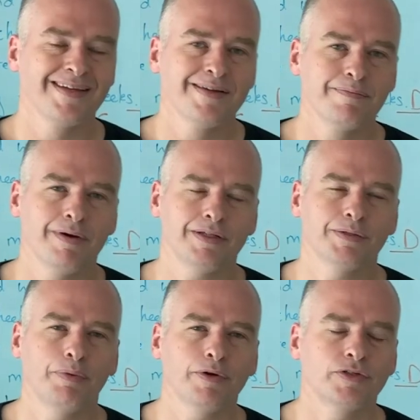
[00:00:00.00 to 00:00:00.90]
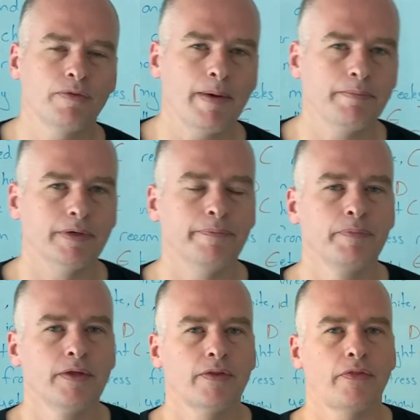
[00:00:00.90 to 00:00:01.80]
But it's important to remember
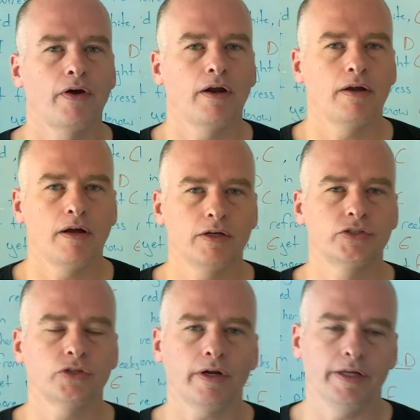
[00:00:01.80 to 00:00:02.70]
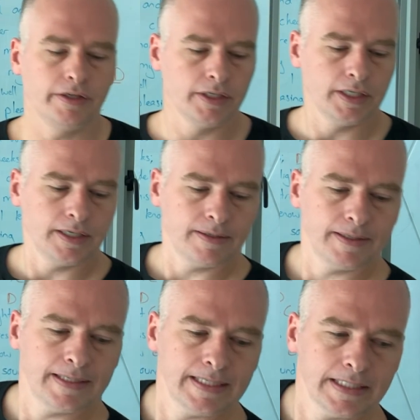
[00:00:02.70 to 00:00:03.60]
that the sonnet
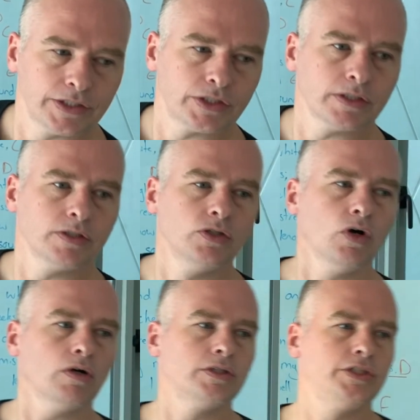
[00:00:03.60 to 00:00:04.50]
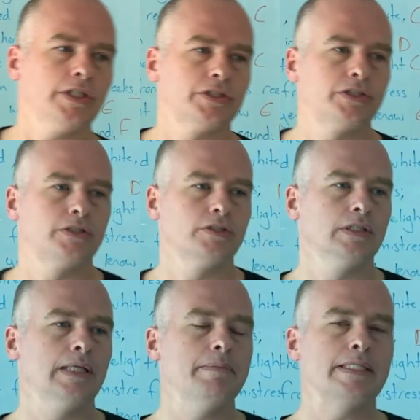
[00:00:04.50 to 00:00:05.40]
is not just
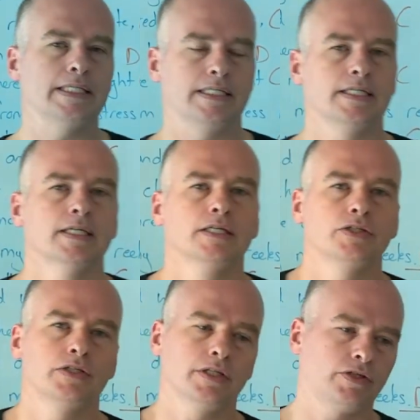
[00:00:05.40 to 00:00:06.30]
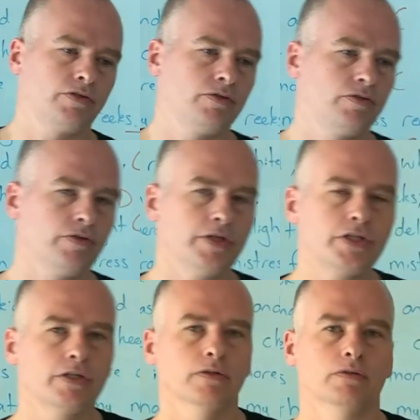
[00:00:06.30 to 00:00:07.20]
limited to the
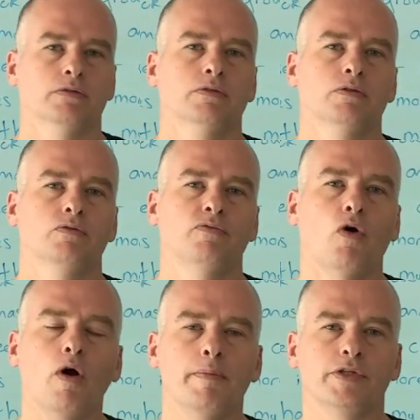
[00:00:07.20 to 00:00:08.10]
traditional form and